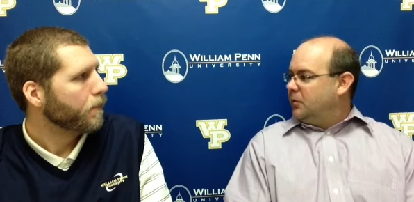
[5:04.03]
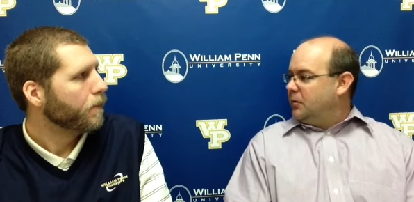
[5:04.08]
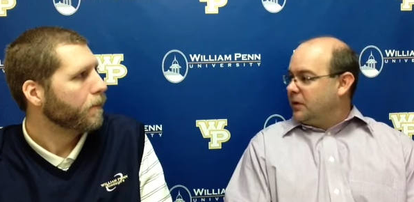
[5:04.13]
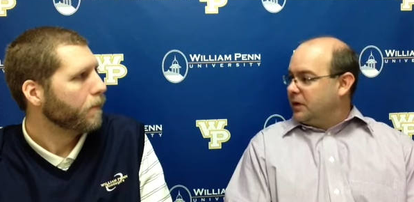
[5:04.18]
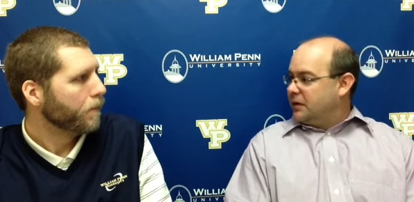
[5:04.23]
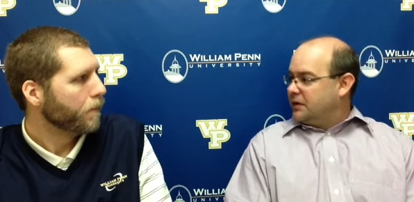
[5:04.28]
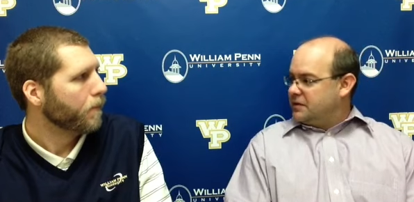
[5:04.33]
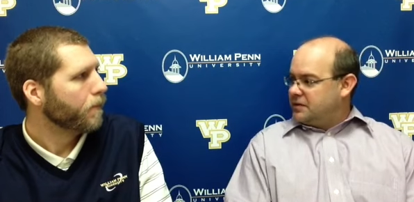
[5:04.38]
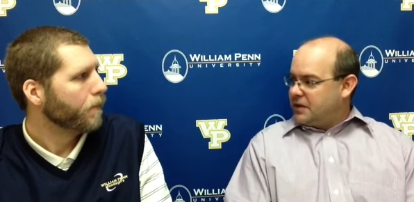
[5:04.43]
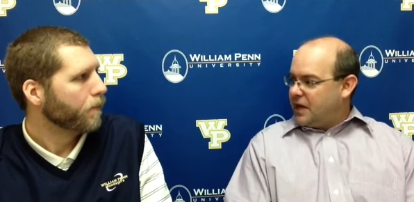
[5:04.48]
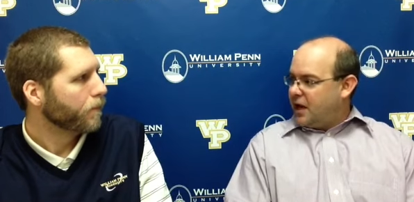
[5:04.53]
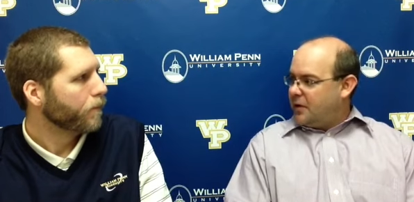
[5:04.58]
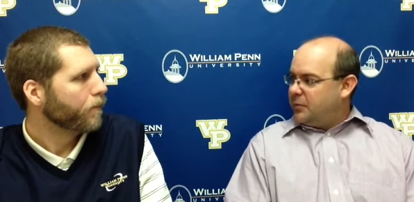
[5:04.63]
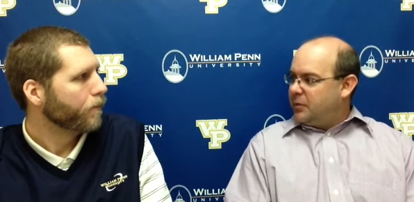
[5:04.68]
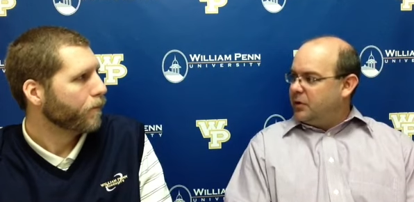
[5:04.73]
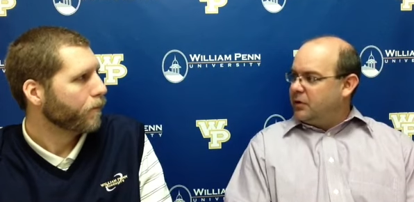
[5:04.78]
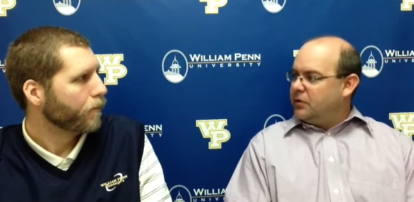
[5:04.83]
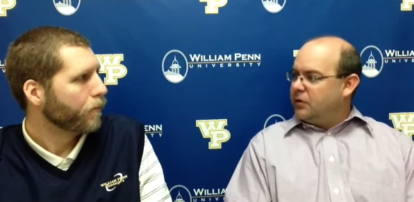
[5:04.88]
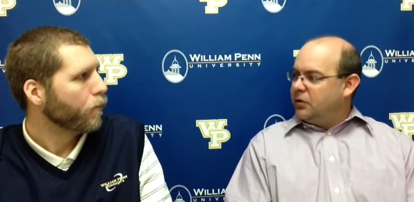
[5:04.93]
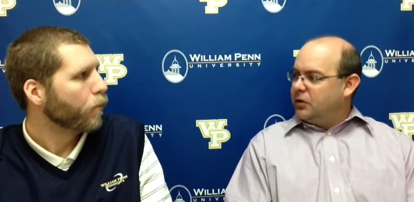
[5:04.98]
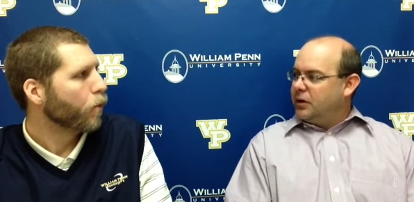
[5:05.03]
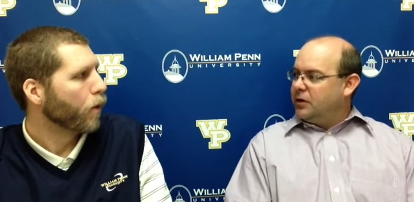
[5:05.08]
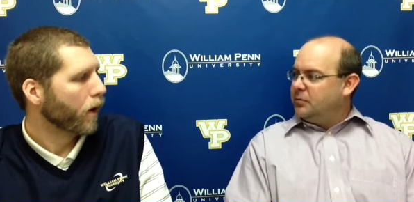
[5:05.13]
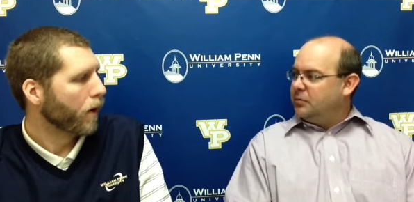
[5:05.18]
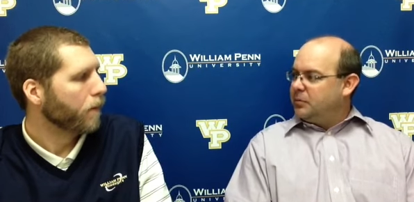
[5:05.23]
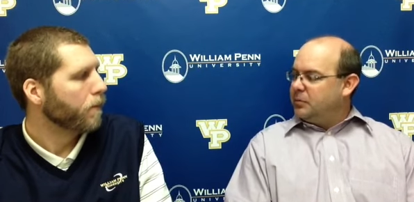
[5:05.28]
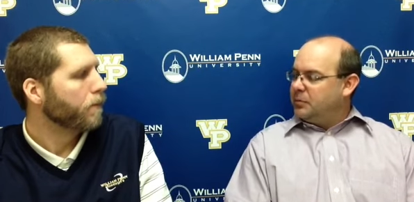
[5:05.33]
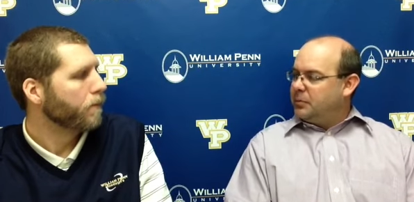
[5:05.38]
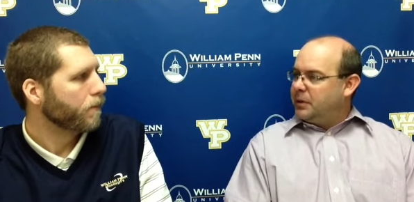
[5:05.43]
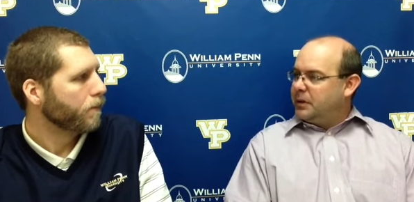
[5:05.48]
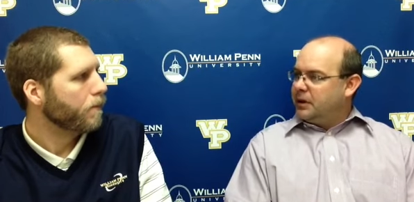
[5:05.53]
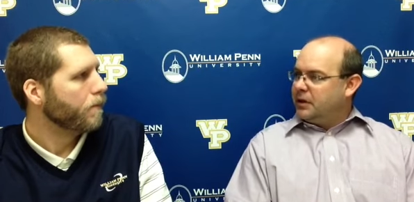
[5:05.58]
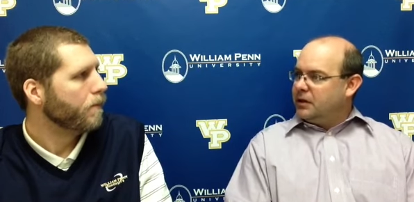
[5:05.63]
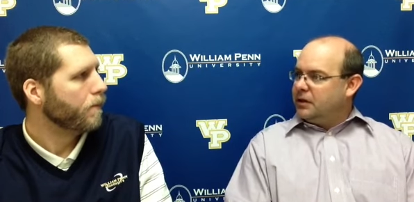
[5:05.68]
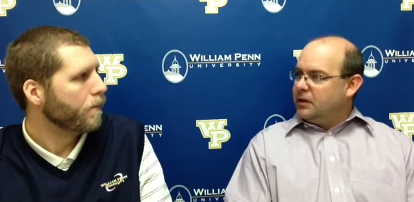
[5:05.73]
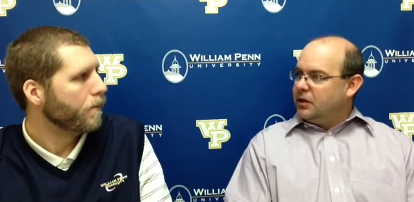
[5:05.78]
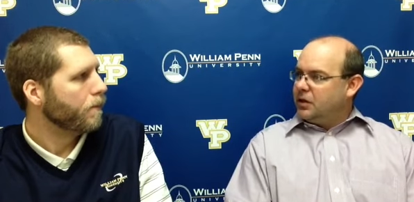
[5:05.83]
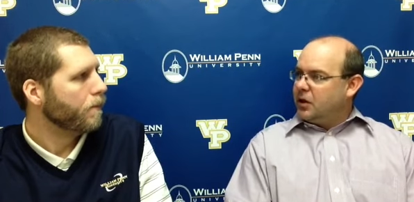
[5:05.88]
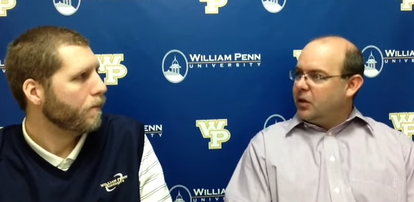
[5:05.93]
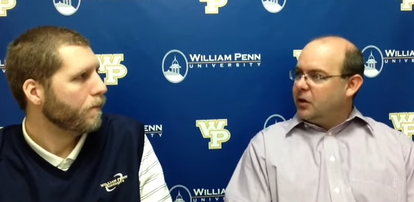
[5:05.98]
Speaker 1: we're going to stop recruiting. Right.
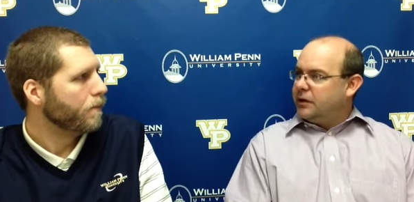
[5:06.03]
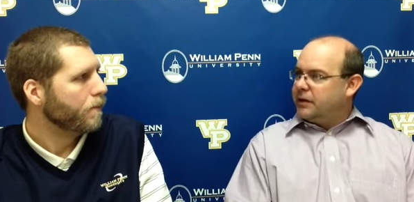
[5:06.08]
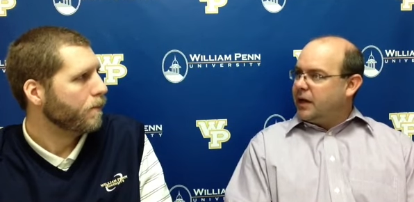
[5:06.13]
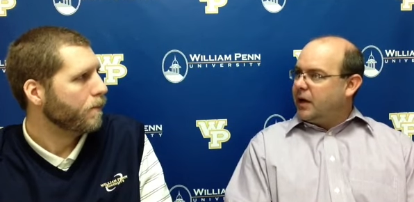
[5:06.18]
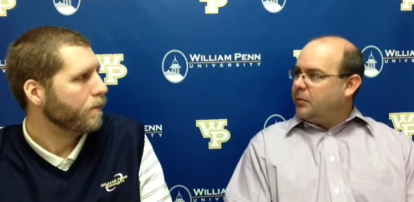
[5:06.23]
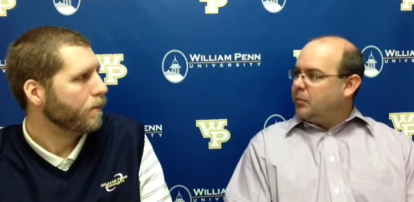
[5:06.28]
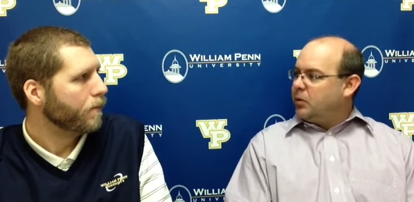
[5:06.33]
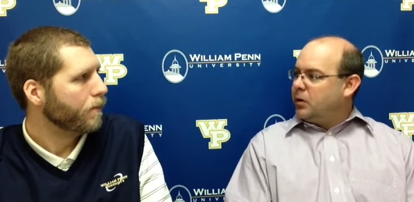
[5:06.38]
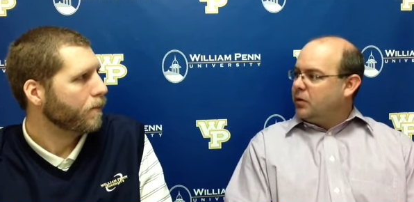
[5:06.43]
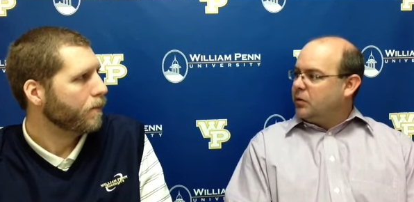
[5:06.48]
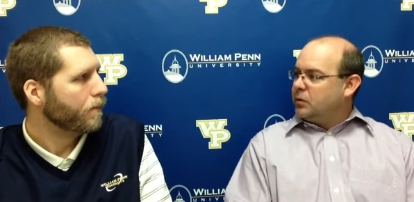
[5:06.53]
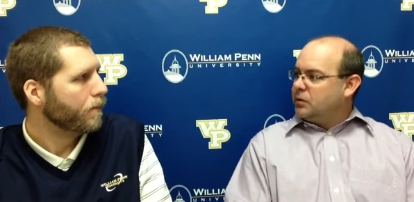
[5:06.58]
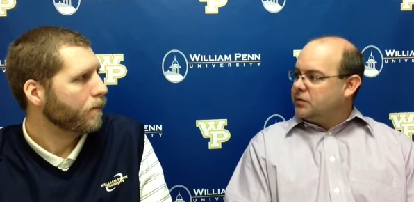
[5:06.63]
But you know, at that point,